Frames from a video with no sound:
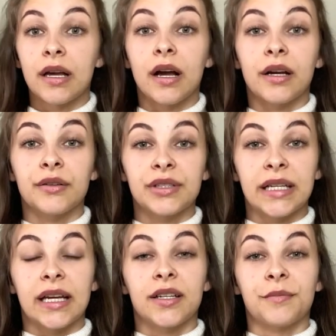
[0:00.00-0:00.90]
I usually
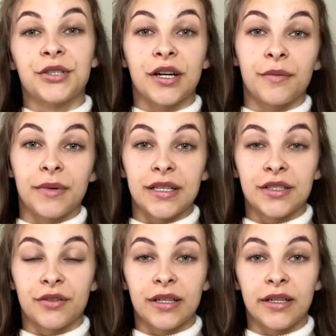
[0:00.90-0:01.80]
end up sharing my
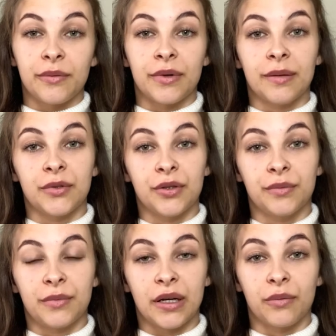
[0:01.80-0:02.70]
screen when I'm doing
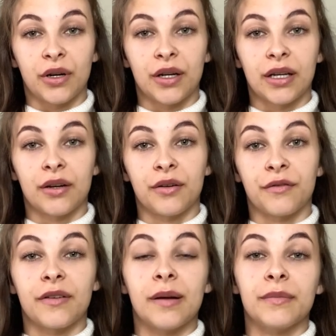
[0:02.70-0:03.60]
my work or
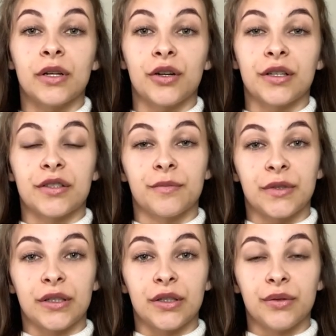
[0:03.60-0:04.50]
if I'm learning
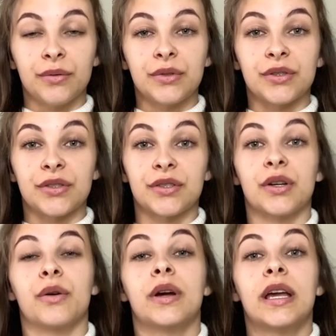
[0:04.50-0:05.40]
something new, just
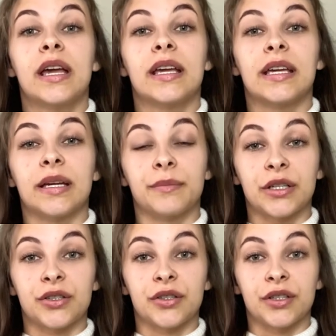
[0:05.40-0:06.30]
so he can make
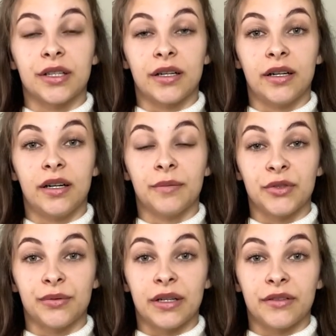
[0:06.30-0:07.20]
sure that I'm
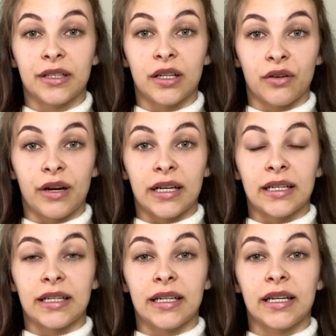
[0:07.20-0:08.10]
doing everything
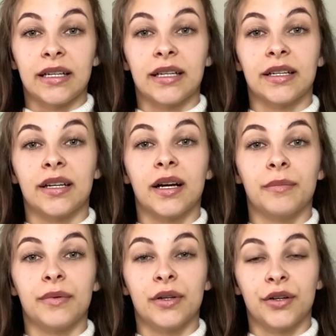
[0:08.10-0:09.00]
correctly and then
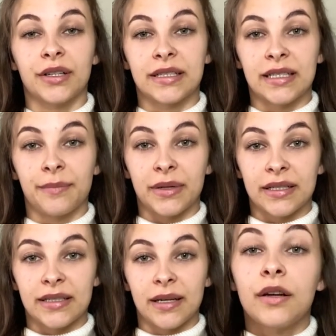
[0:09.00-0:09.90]
I'm learning step by
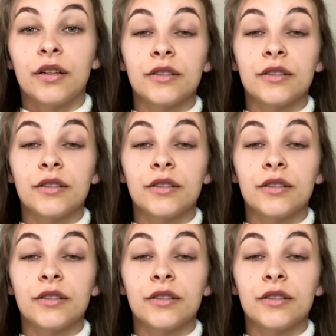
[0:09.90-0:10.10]
step.